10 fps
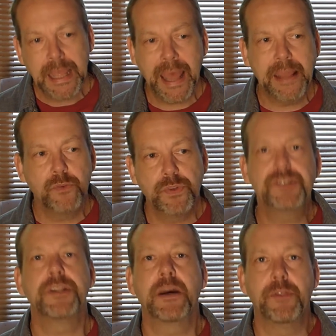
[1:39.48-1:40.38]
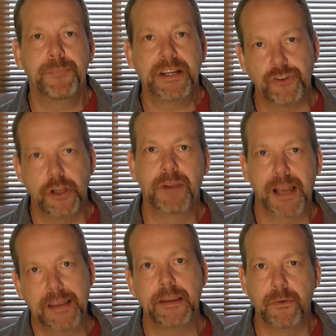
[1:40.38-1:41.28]
And we'll sit there with a metronome
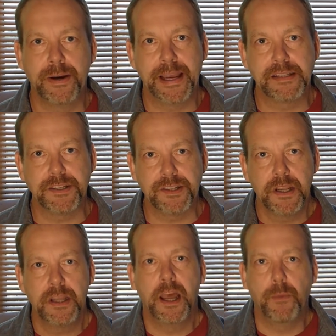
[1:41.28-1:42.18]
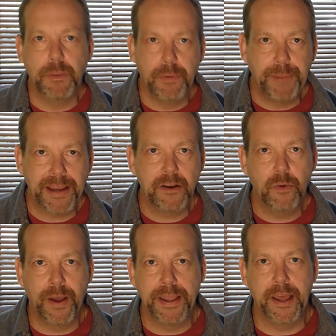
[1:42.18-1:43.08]
clacking away at us and we'll be banging
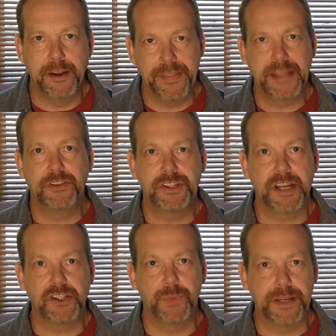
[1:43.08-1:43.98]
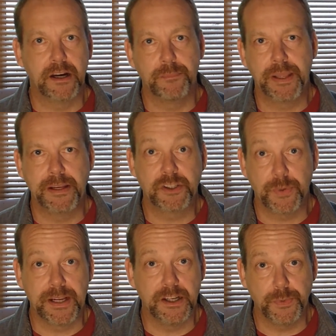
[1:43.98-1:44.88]
away, and at the end of the session we can't play it as
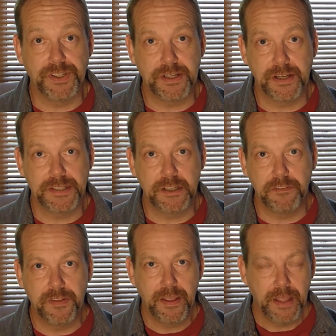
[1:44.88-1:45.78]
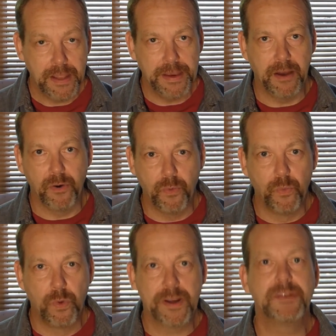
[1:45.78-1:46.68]
quickly as we started off. Now,
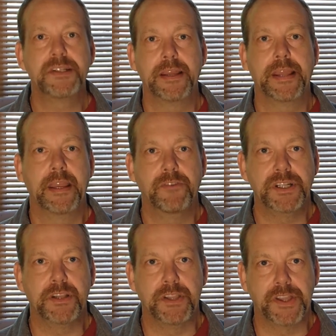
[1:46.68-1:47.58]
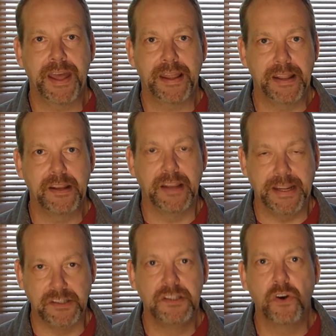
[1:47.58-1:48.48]
what I'm saying here is that
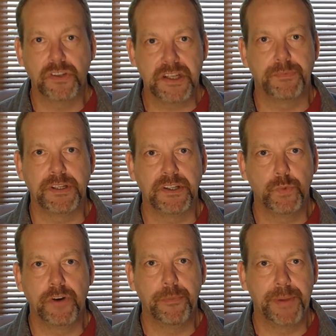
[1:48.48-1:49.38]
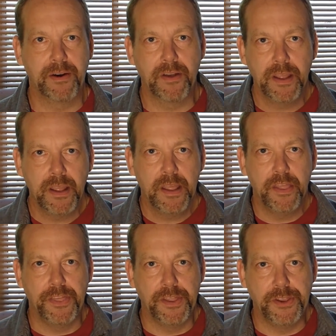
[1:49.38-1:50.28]
is not something to worry about.
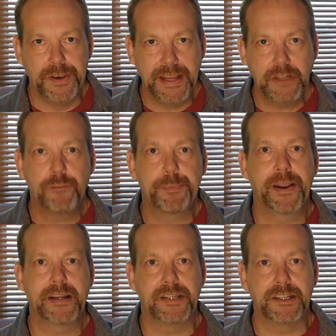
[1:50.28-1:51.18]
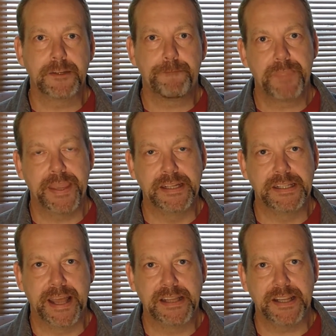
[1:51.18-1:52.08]
The nature of practice is
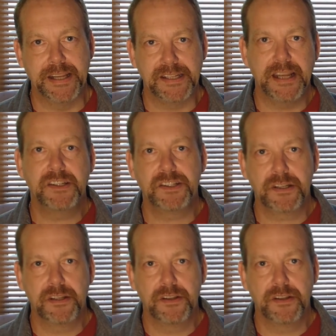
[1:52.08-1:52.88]
that it takes